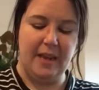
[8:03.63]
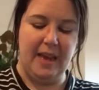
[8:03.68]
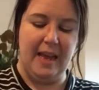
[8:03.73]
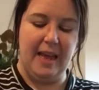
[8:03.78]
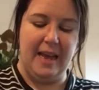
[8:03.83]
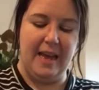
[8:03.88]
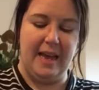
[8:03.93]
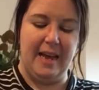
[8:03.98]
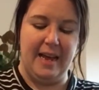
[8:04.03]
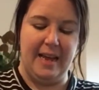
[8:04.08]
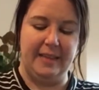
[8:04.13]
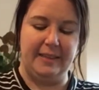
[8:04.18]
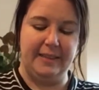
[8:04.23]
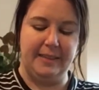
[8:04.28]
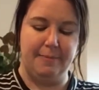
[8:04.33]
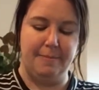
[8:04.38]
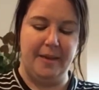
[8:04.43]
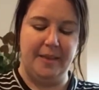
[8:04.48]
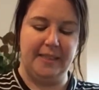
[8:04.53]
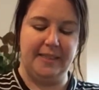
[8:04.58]

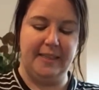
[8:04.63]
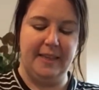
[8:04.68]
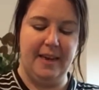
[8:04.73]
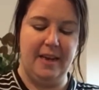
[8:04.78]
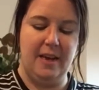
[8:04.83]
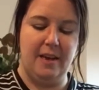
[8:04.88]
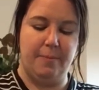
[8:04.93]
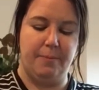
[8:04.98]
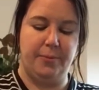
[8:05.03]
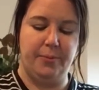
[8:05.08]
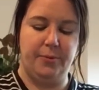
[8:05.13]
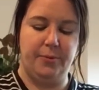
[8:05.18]
And mixing it up.